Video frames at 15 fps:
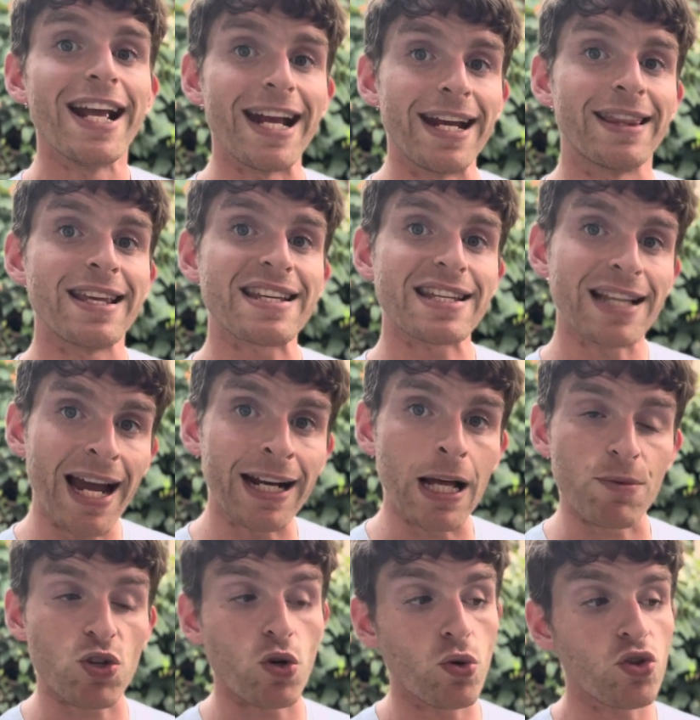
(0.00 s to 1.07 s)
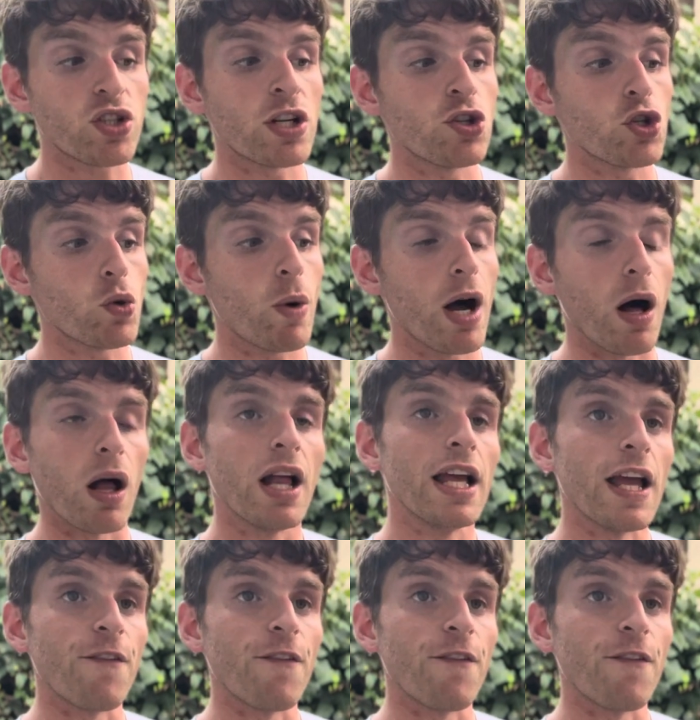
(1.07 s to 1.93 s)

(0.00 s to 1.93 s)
in this lineup. So who's gonna do well?